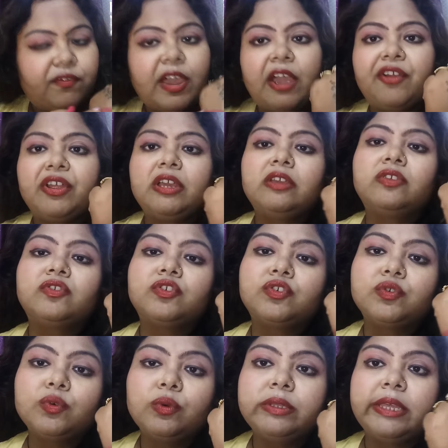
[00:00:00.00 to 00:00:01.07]
Very
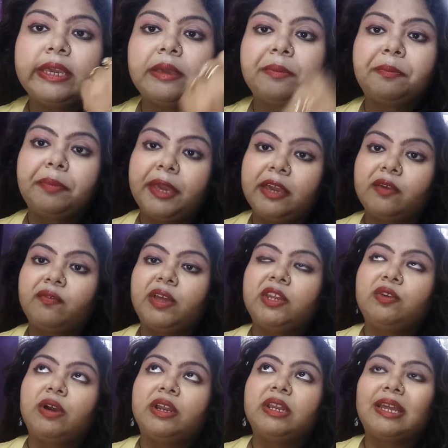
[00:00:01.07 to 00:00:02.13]
soothing pink
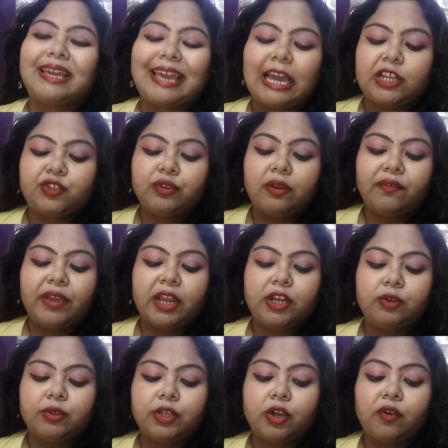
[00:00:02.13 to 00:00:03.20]
when you are in a casual wear
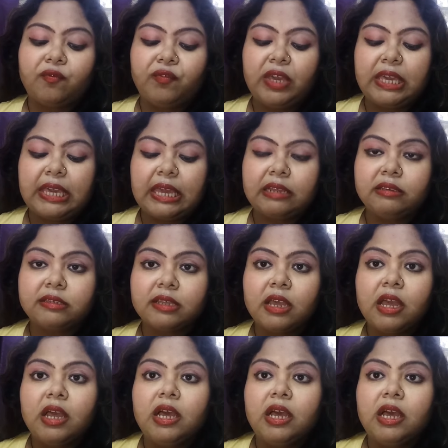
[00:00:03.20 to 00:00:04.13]
during your weekends,